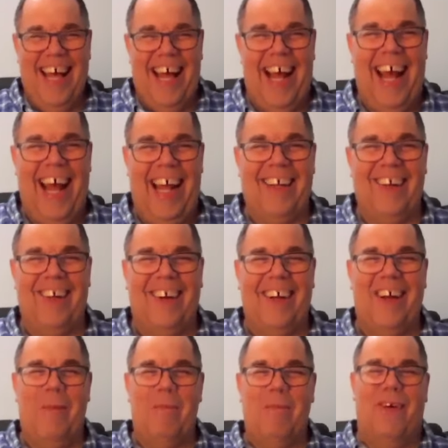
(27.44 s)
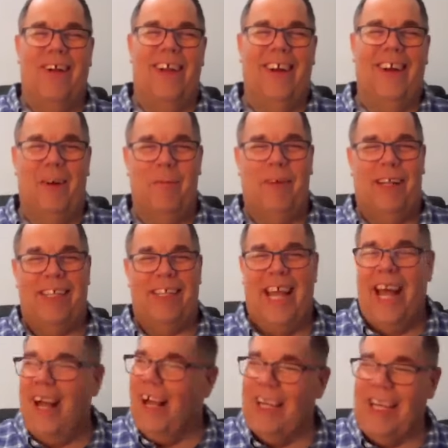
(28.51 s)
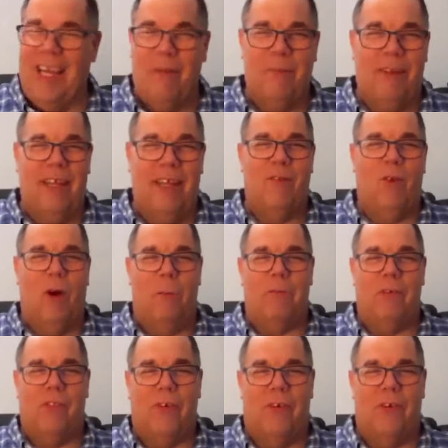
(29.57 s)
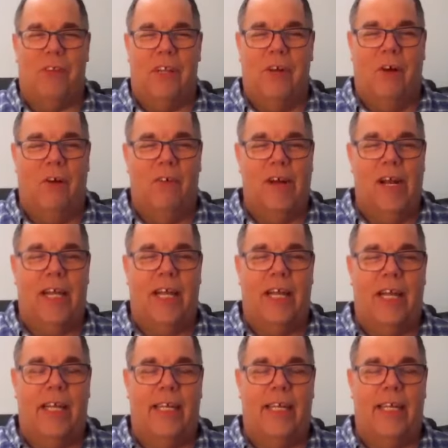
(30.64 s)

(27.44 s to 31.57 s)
I had to look it up earlier, but yeah, I can't believe we're up to 13 already.